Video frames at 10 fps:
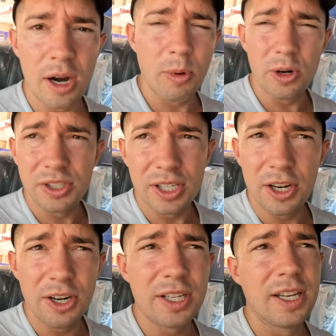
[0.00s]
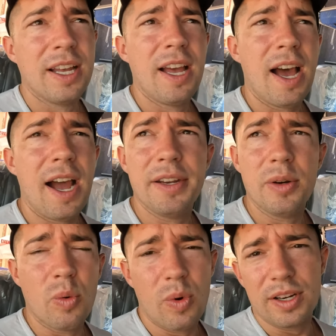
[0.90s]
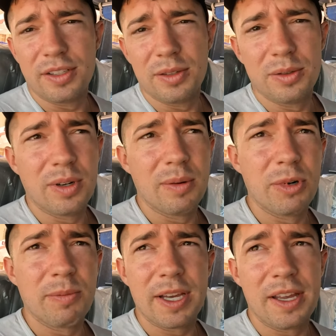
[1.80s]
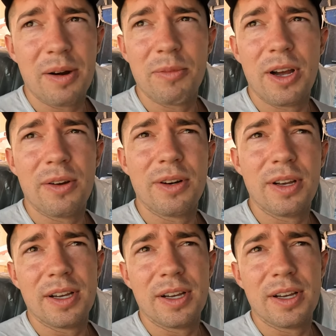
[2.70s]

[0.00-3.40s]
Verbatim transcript: airport security. I didn't want to uh, bring my camera out.